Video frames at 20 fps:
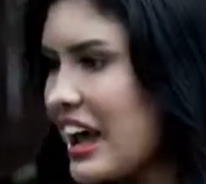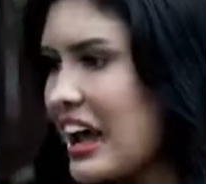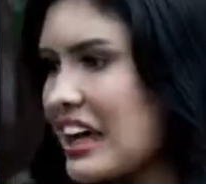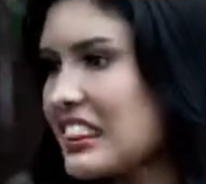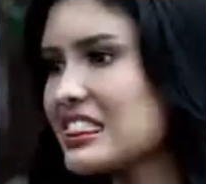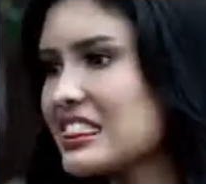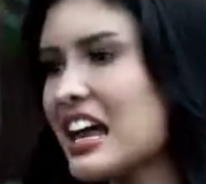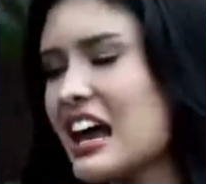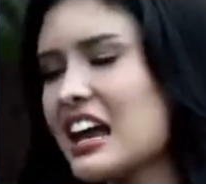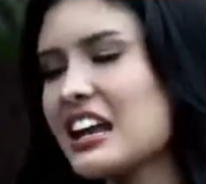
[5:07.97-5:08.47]

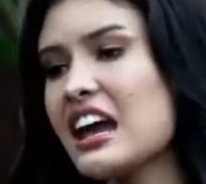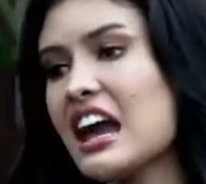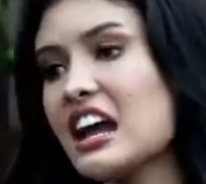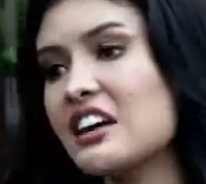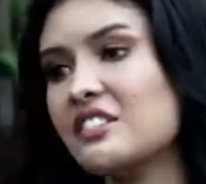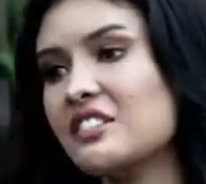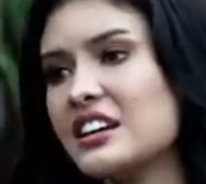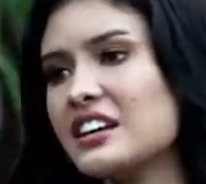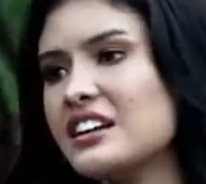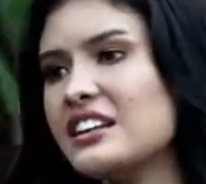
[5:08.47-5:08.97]
And then
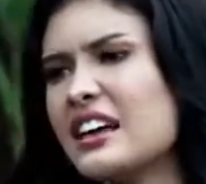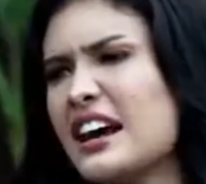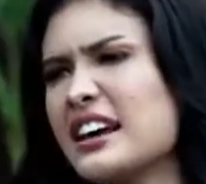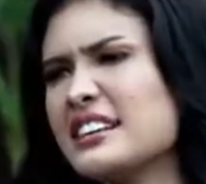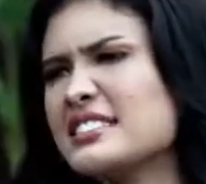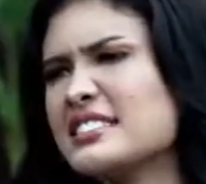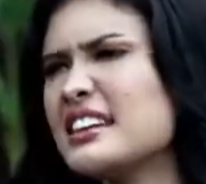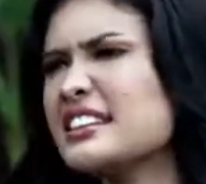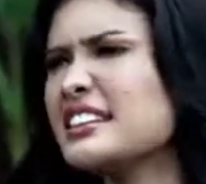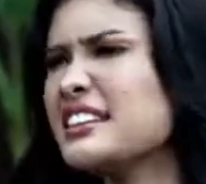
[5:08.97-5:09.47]
I
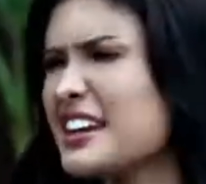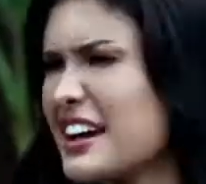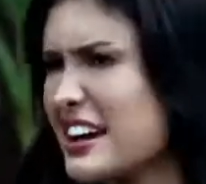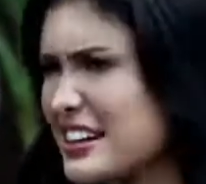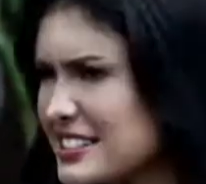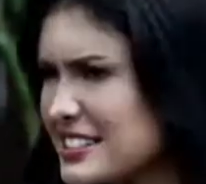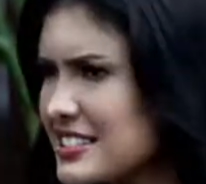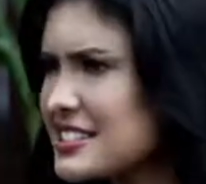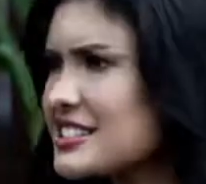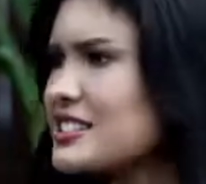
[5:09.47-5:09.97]
realized that
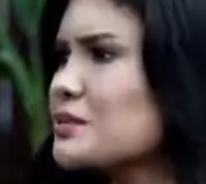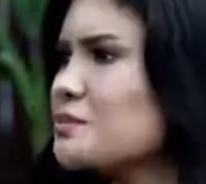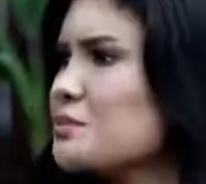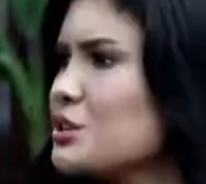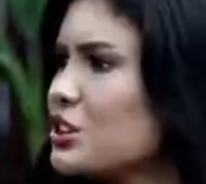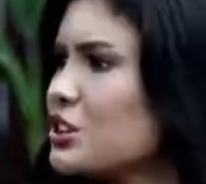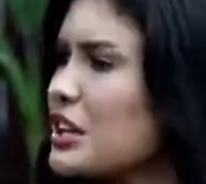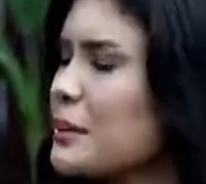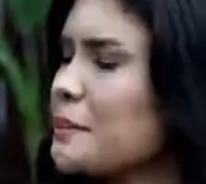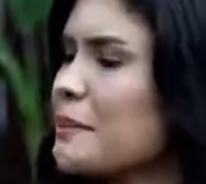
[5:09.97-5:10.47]
yes,
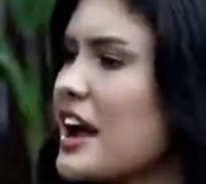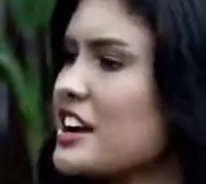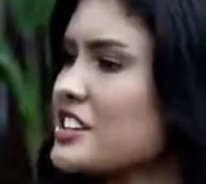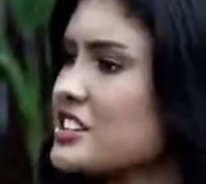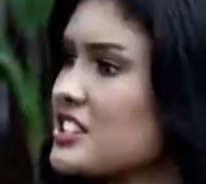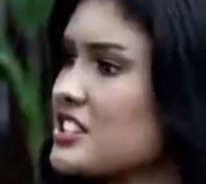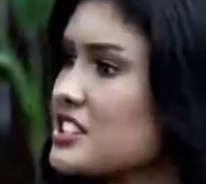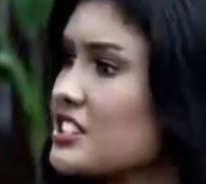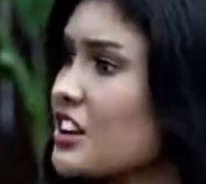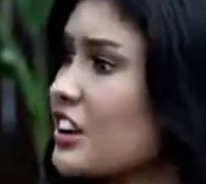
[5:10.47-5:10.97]
beauty
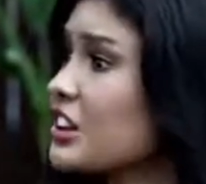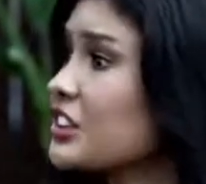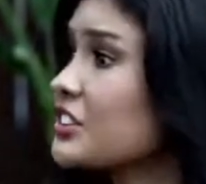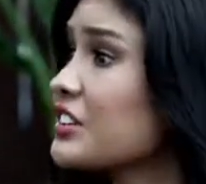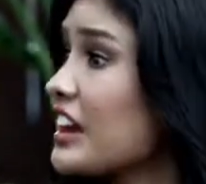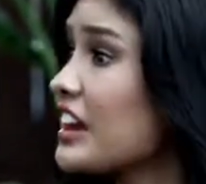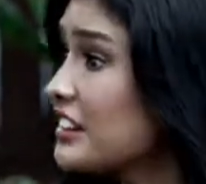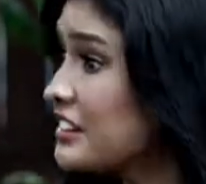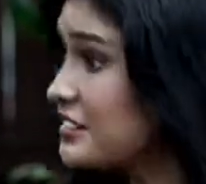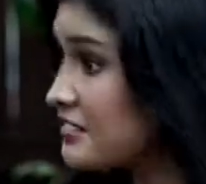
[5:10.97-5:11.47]
pageants are
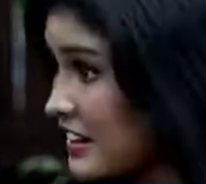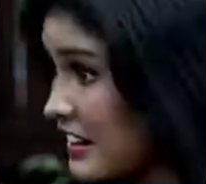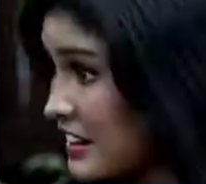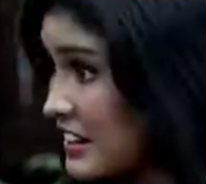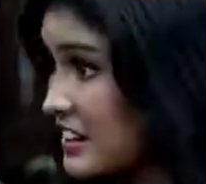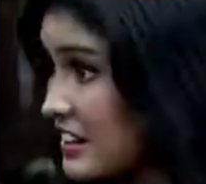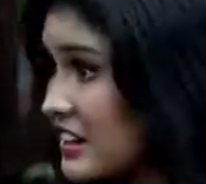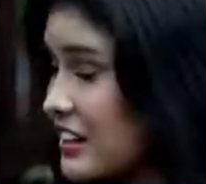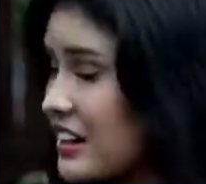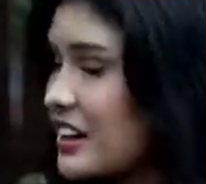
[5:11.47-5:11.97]
relevant,